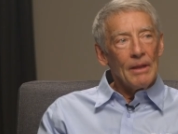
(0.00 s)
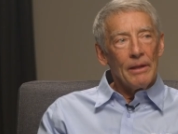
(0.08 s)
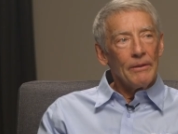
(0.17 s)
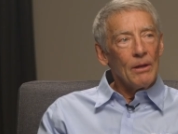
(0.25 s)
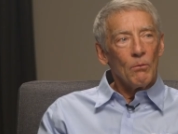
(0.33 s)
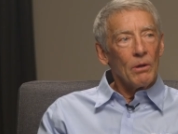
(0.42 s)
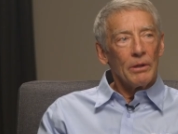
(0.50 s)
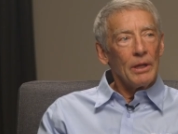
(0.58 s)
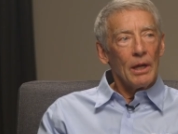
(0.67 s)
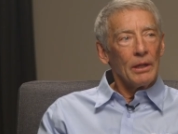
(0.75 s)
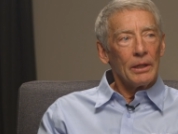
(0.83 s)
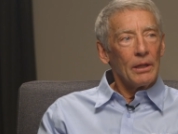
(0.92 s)
And they weren't
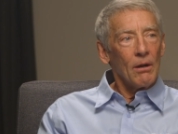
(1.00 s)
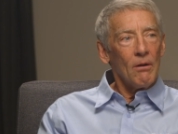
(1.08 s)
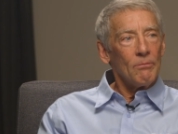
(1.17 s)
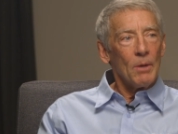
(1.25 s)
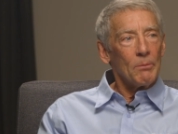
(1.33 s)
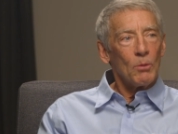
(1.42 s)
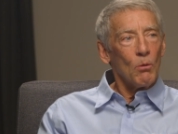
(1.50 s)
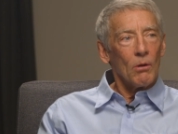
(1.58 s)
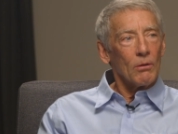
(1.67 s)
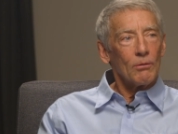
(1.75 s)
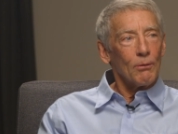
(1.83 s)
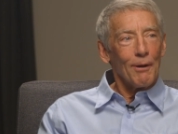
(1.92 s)
yelling, "Get off my
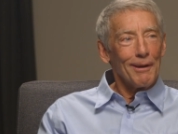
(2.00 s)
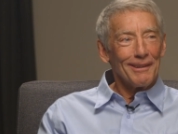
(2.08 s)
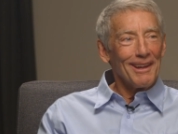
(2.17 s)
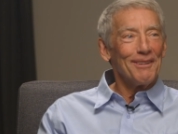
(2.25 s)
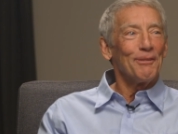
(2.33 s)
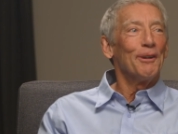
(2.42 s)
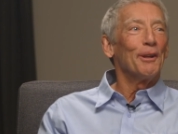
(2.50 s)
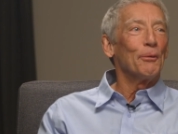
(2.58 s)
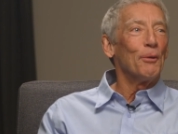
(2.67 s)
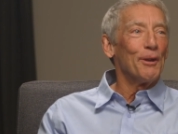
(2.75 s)
porch," right? They really wanted